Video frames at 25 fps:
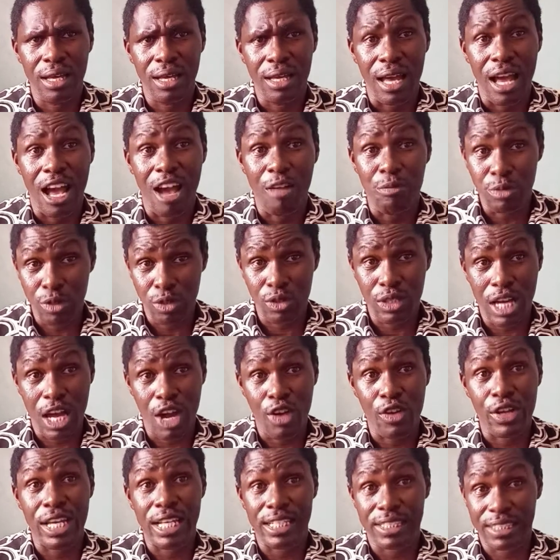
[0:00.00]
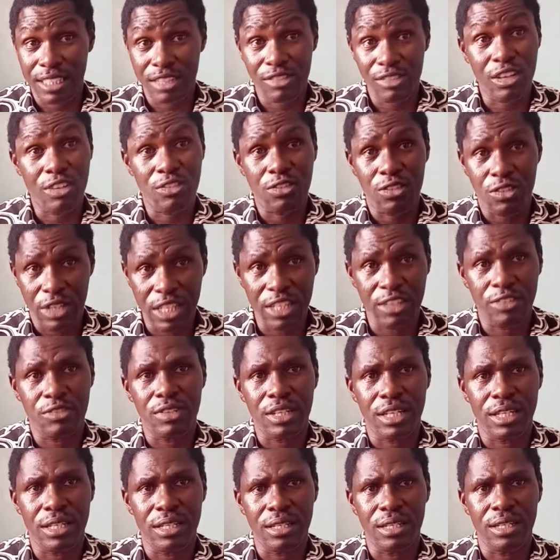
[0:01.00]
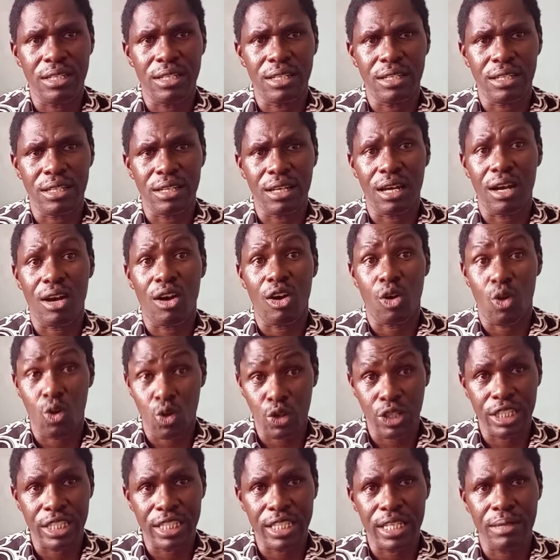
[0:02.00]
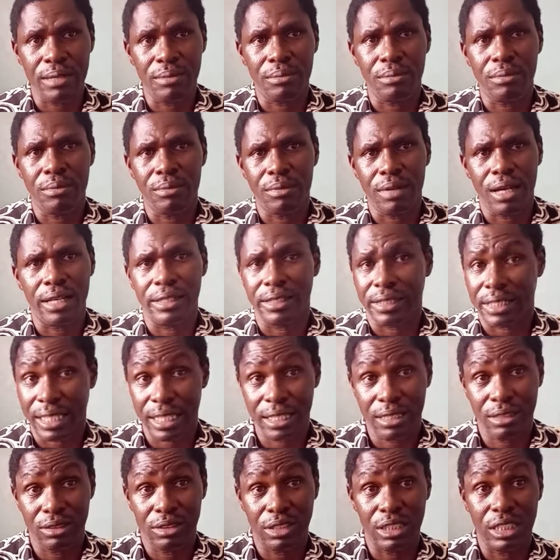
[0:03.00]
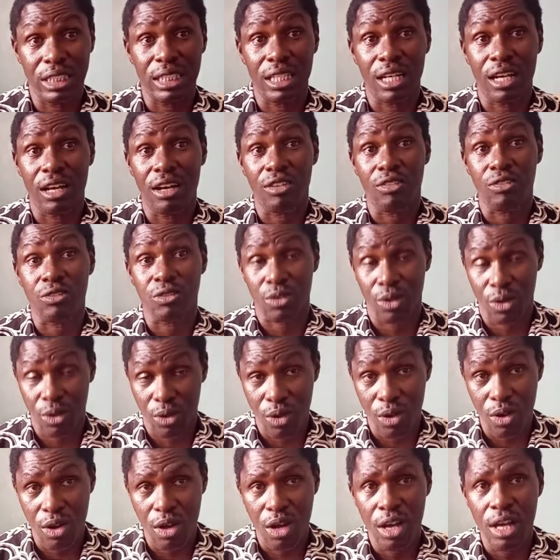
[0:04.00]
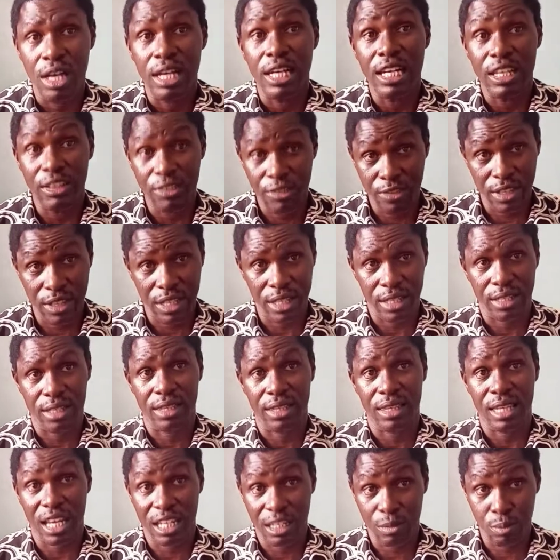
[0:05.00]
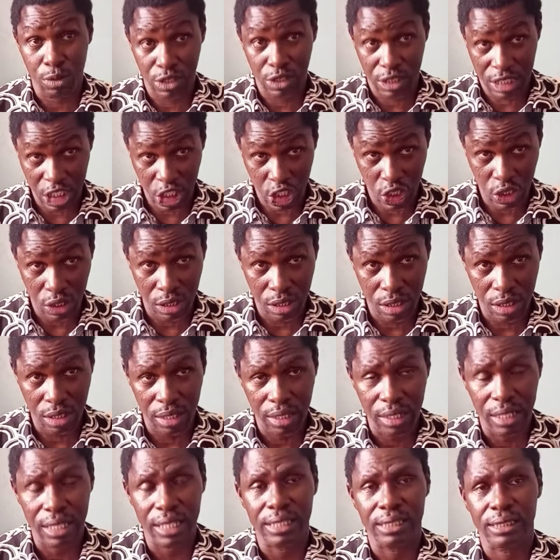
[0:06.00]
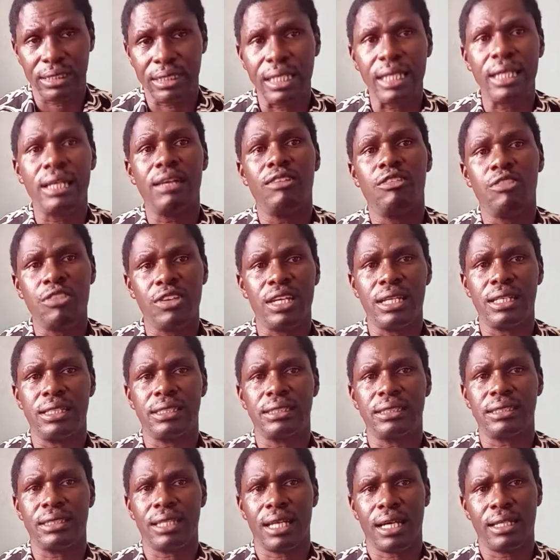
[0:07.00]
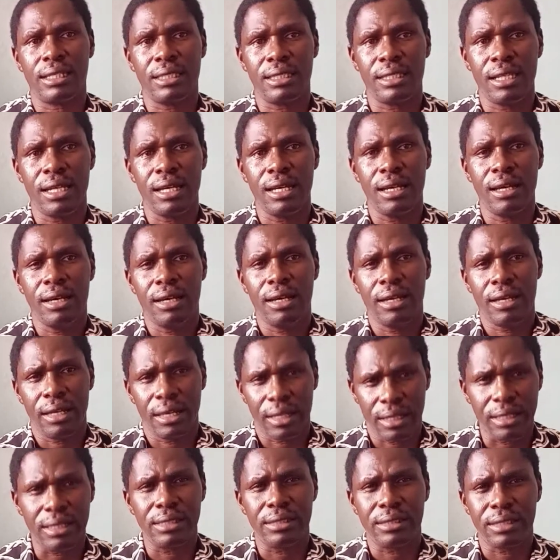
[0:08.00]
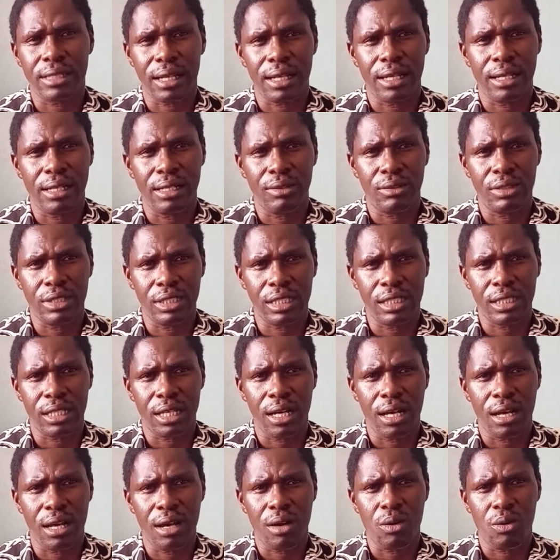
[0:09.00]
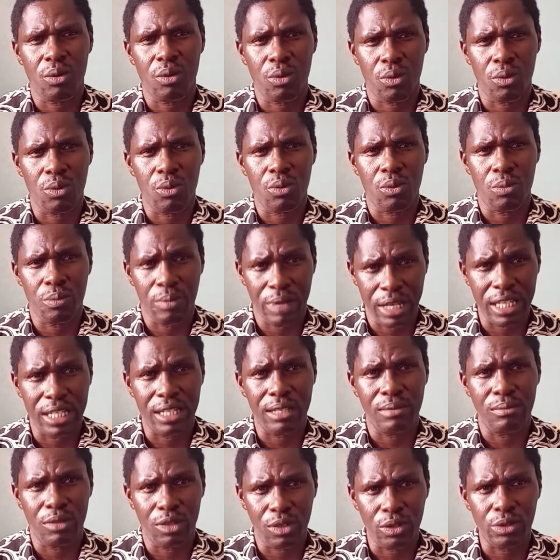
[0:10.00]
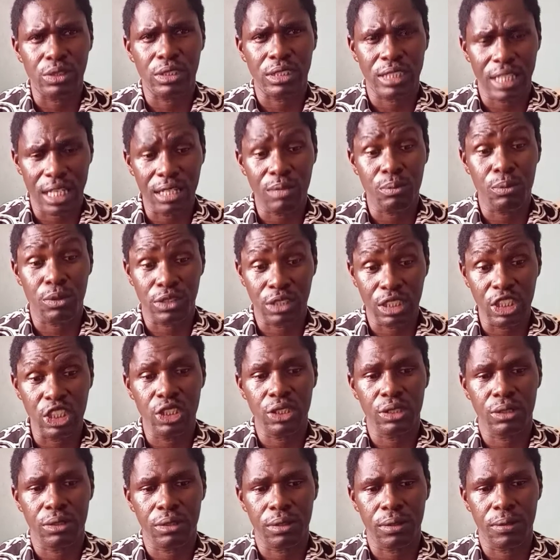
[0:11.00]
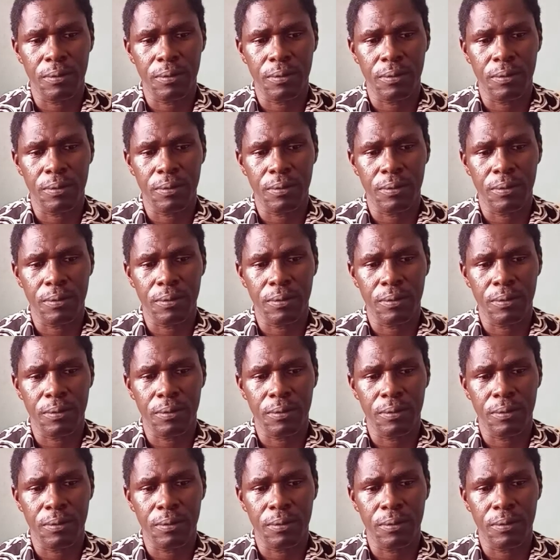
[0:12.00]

Up to now, he has never forgiven ODM and Raila Odinga for leaving that position. He still feels that it is Raila Odinga who made him lose that position.